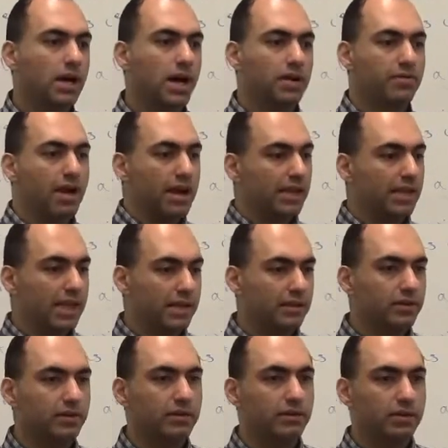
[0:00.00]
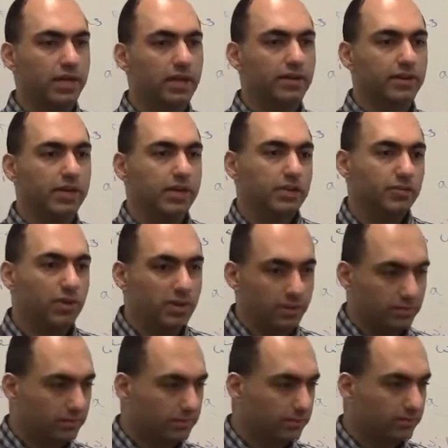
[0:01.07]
I write a letter, letter is written.